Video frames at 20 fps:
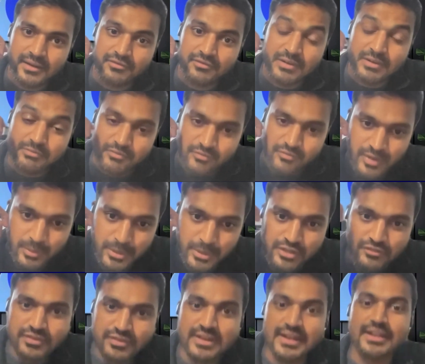from
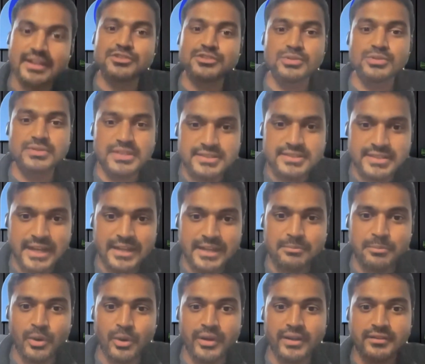a finance user
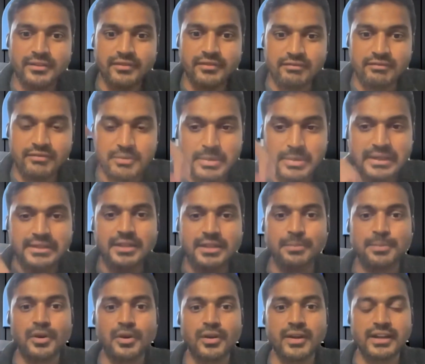standpoint when we build a
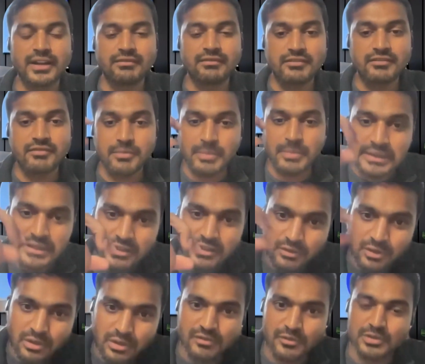product, when we build the
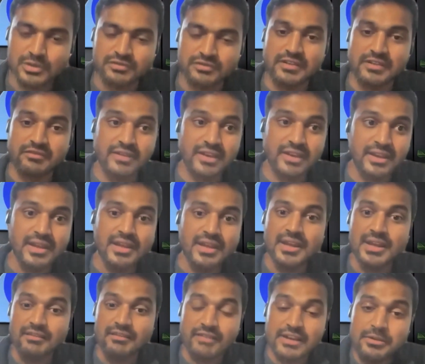workflows, when we
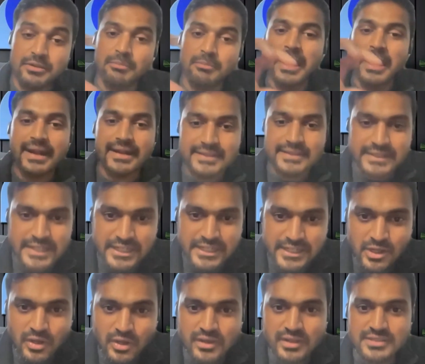marry the
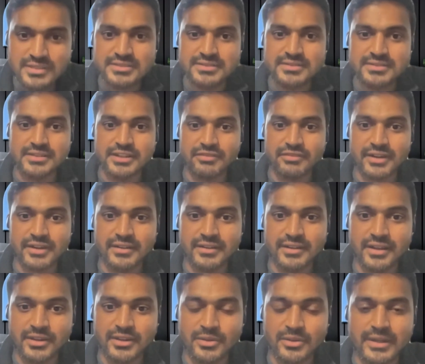data across different
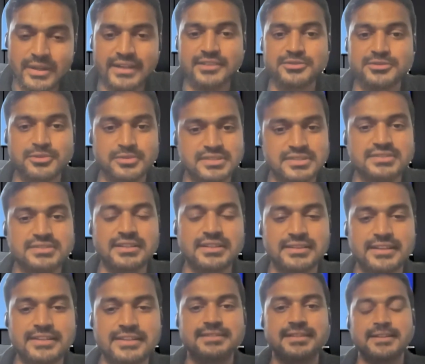data sources
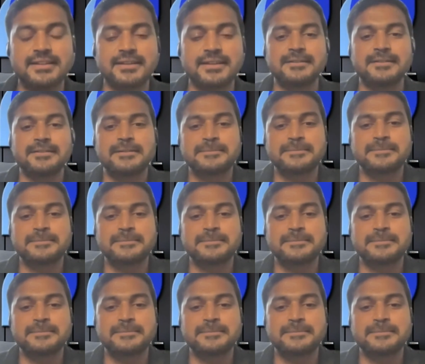and things like that.